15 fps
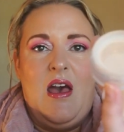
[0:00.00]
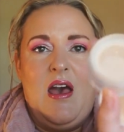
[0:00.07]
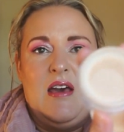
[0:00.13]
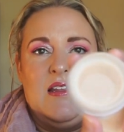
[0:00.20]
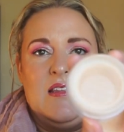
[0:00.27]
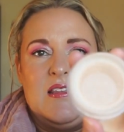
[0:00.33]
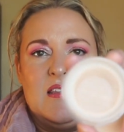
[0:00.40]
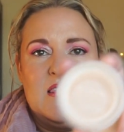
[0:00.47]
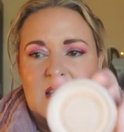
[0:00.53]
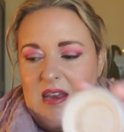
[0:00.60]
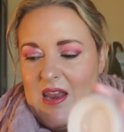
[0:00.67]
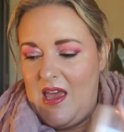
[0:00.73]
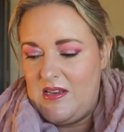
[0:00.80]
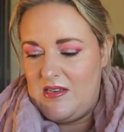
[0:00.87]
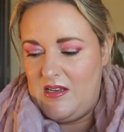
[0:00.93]
And I think the
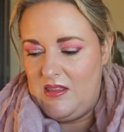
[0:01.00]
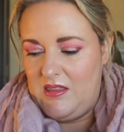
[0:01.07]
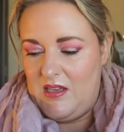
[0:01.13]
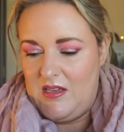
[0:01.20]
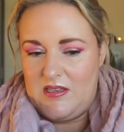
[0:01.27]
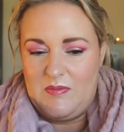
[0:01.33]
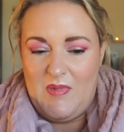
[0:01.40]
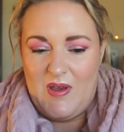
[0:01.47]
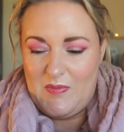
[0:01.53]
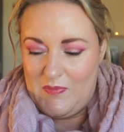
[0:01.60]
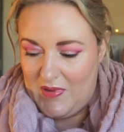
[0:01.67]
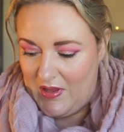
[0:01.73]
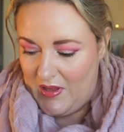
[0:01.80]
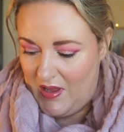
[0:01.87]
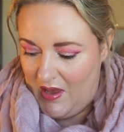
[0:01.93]
net on this might
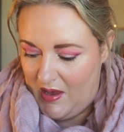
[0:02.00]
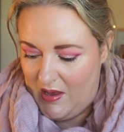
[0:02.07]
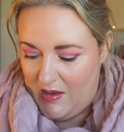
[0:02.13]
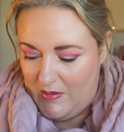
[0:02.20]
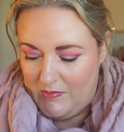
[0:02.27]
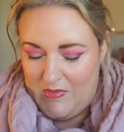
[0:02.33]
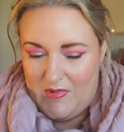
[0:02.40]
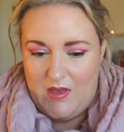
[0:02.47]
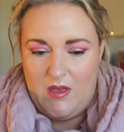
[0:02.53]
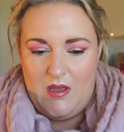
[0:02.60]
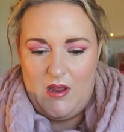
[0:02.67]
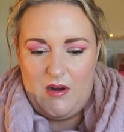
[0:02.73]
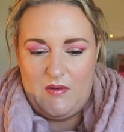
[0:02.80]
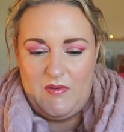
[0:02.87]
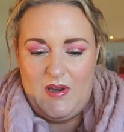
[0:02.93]
be a
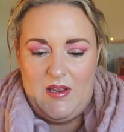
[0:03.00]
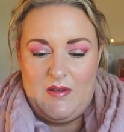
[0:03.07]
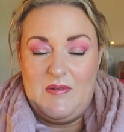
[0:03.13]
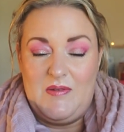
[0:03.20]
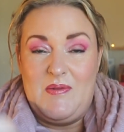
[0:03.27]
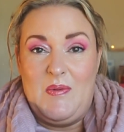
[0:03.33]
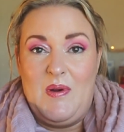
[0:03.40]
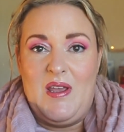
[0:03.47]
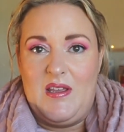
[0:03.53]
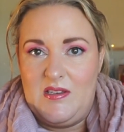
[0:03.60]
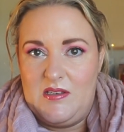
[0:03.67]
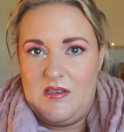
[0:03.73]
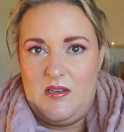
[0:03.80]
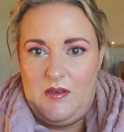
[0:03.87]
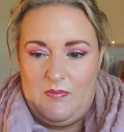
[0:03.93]
really good way
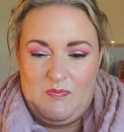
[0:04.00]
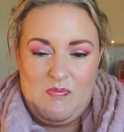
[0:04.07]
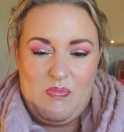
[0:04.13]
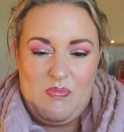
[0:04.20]
to